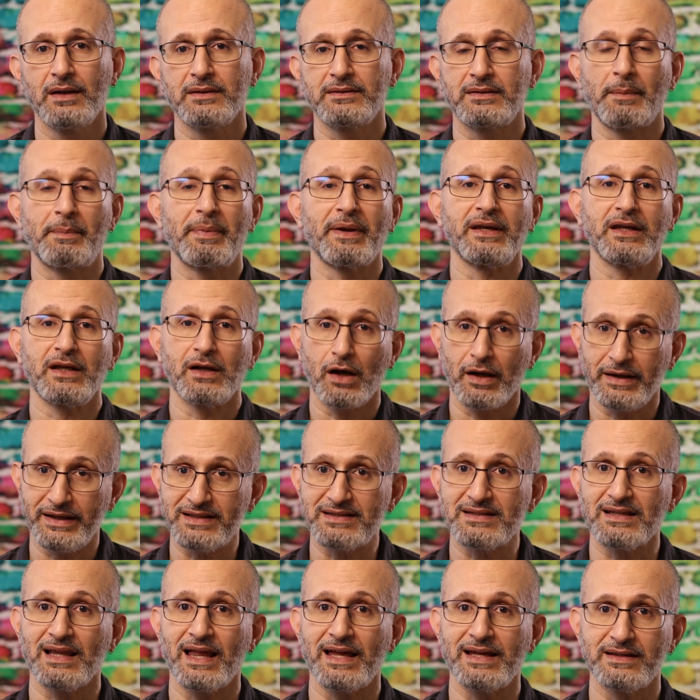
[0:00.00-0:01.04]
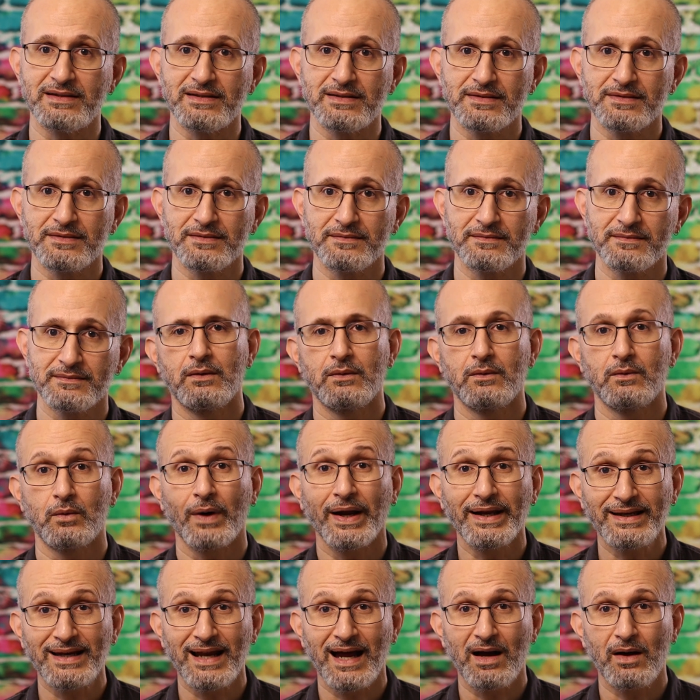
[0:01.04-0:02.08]
depending on its lens.
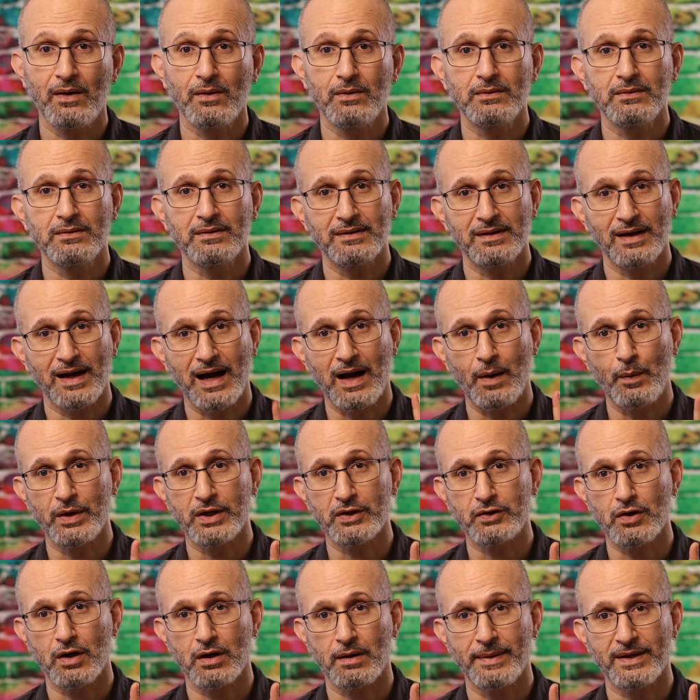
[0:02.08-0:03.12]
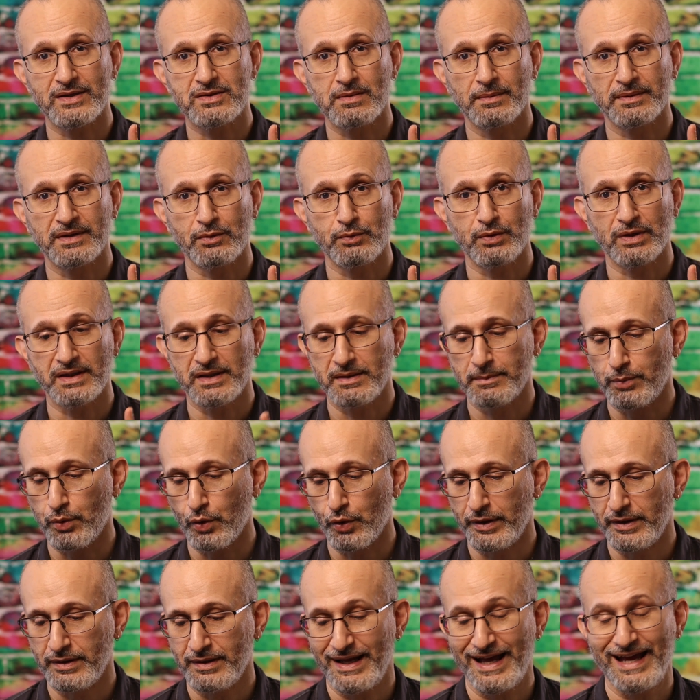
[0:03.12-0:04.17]
Right now, I want to talk about something really
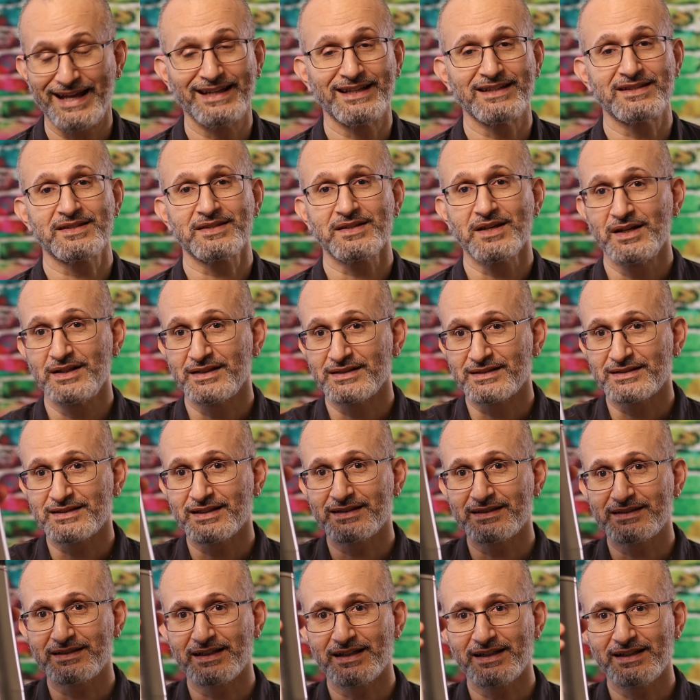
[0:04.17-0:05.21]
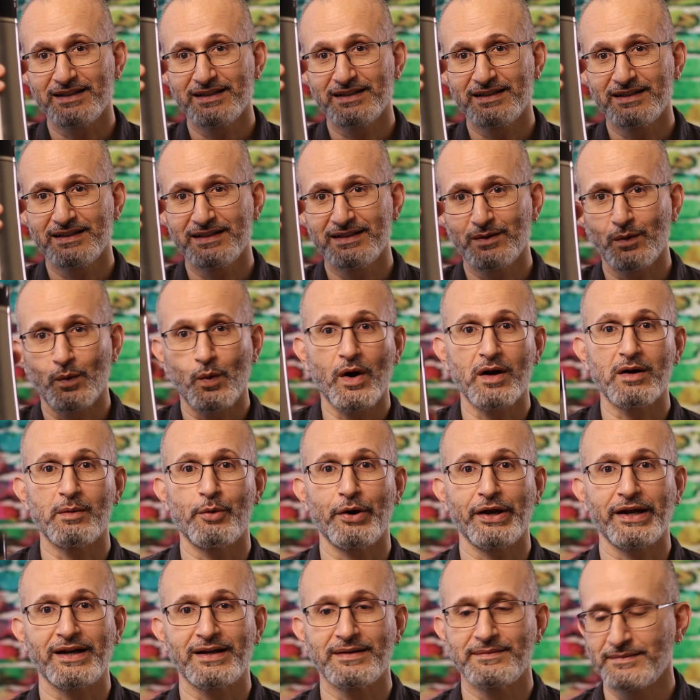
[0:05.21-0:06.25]
important, and it's water
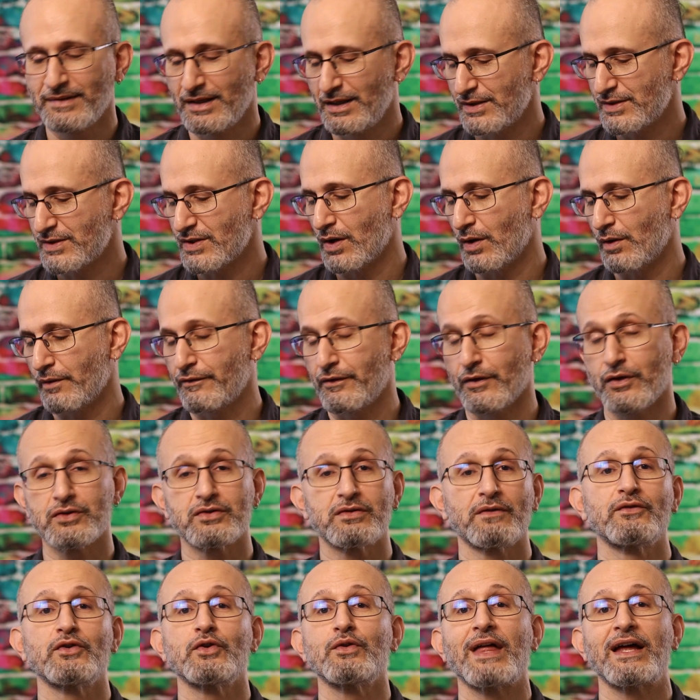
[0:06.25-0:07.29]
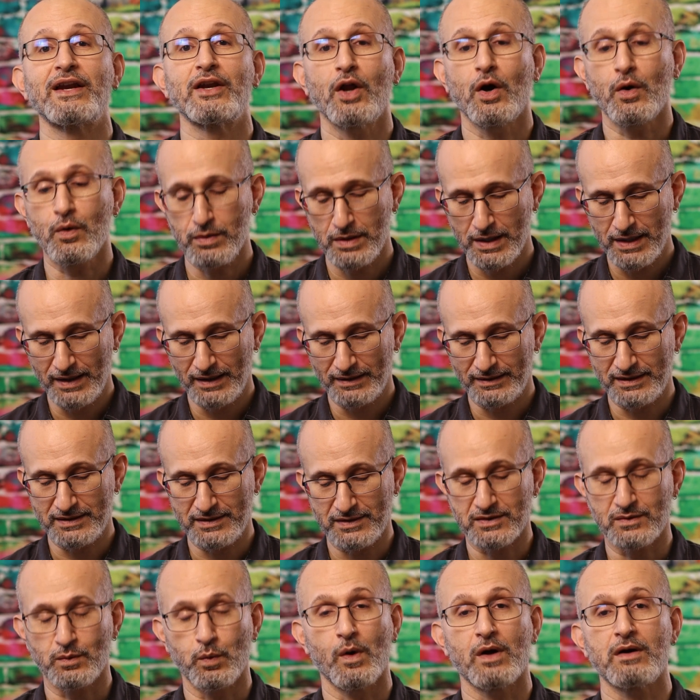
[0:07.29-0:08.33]
break. So for those of you that know, this
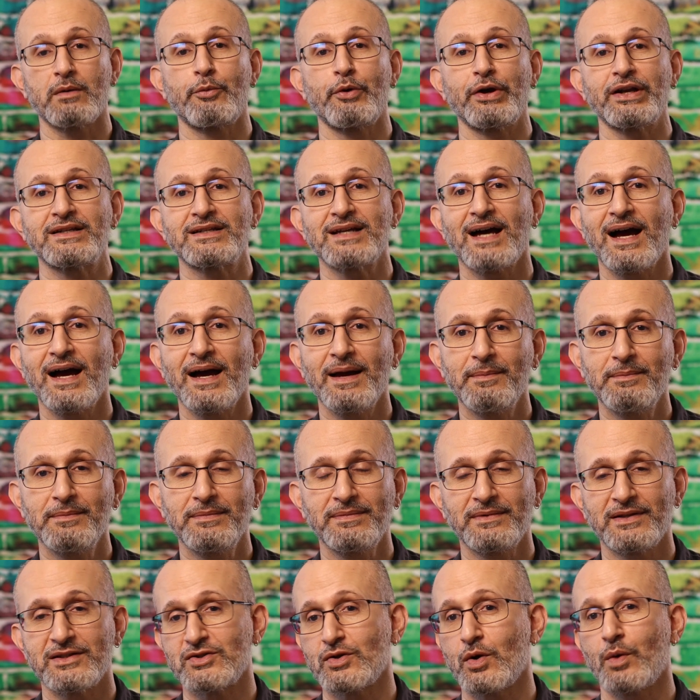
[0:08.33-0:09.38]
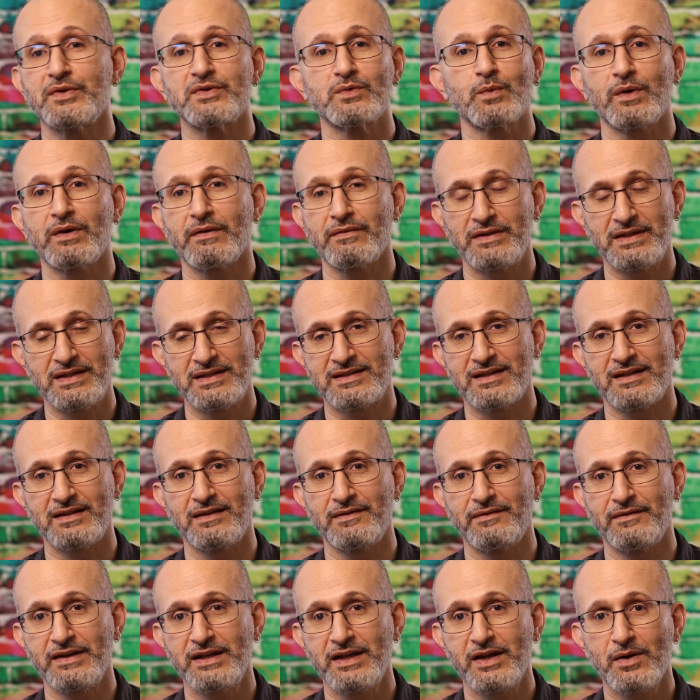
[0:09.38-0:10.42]
is water break time. There's always one of these in the
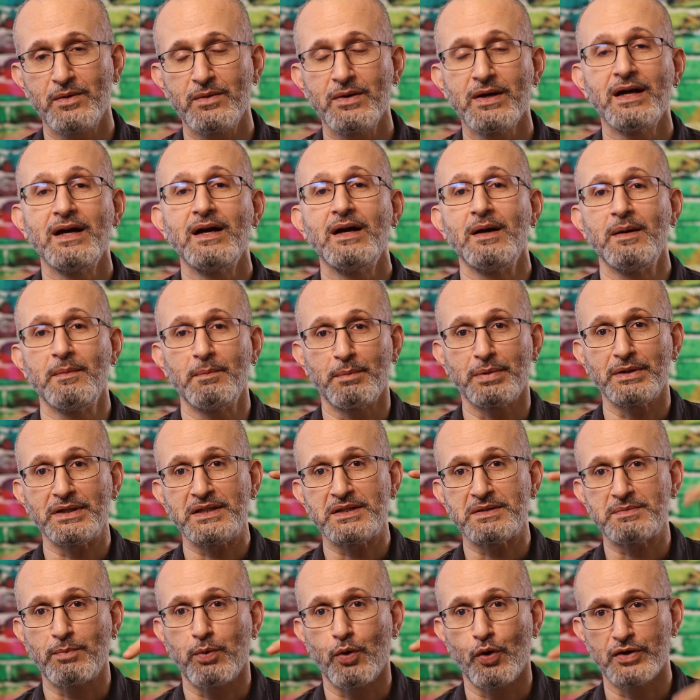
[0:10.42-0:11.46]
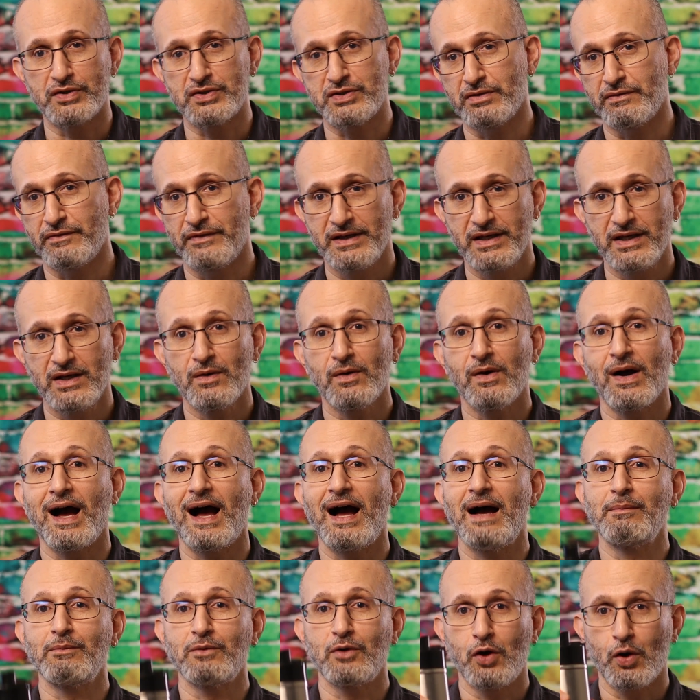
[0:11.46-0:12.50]
video. Please pause your video.
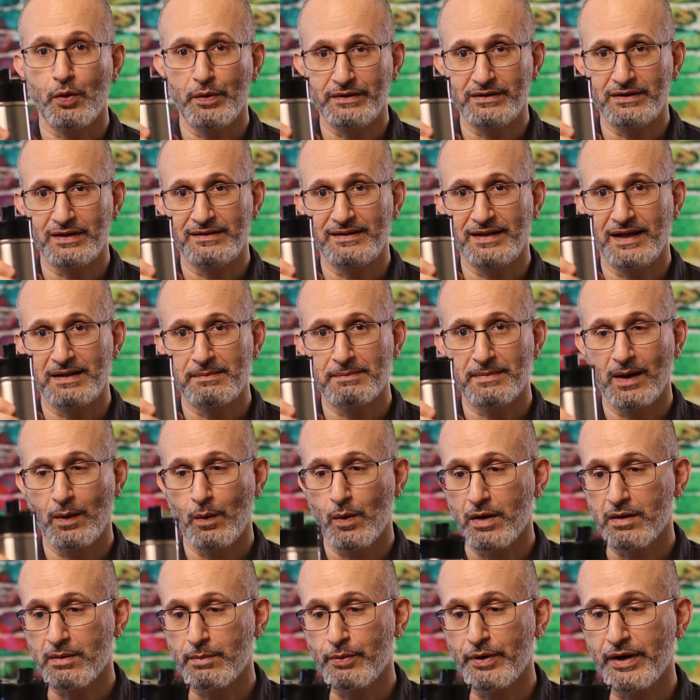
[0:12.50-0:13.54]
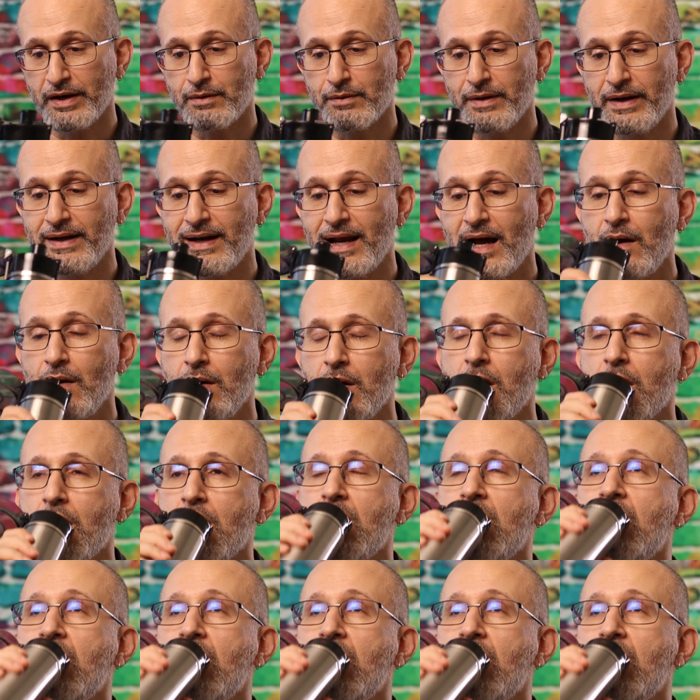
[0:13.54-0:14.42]
I'm going to take my water break right now.